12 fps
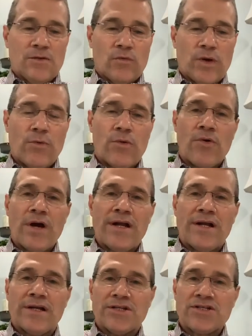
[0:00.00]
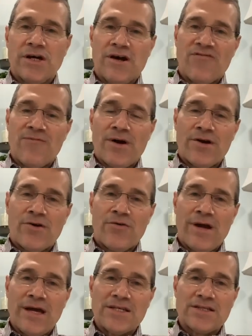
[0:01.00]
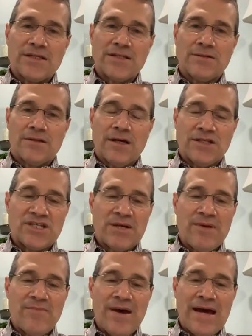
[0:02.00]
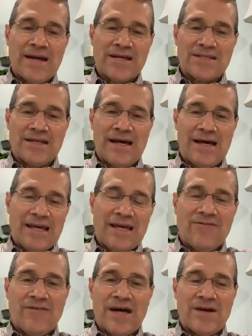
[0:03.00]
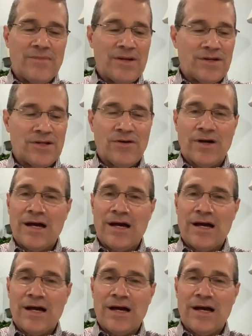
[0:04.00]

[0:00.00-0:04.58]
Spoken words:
we were running a tough motor race, Jimmy Maddox and I, he invited me to do it.